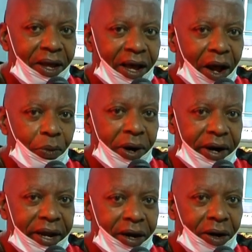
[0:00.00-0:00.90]
And we are
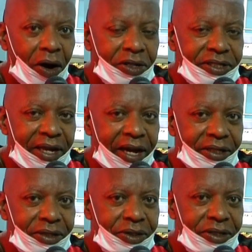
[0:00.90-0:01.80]
here on
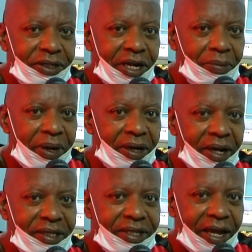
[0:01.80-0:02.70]
site to determine
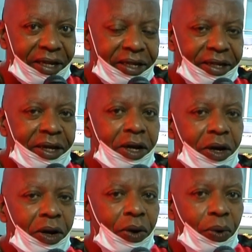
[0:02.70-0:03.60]
exactly
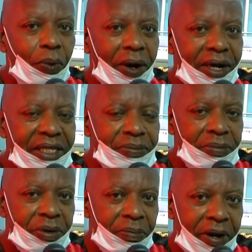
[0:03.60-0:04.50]
what has been
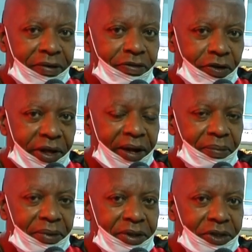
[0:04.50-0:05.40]
prepared for
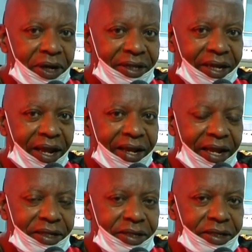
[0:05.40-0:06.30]
them so that they can
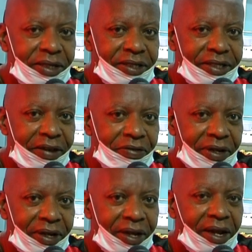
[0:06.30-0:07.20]
enter
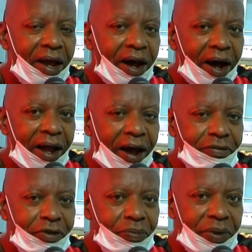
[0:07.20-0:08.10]
safely. I
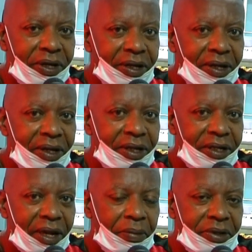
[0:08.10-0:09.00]
have with me the
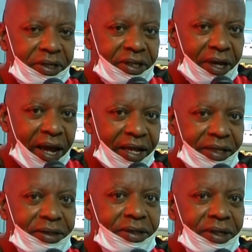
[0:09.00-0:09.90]
Deputy
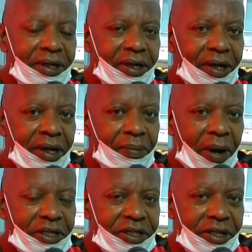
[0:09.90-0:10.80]
Head
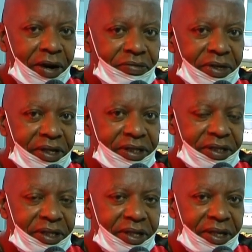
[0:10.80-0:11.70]
Master of
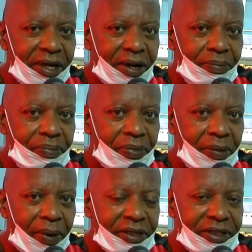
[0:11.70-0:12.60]
the
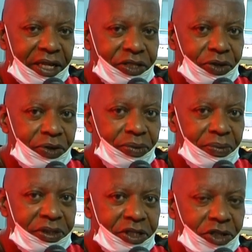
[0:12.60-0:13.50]
Basti High School,
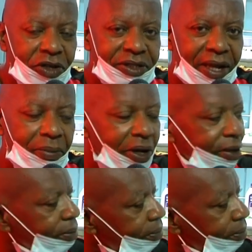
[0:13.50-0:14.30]
Mr. John Samuel.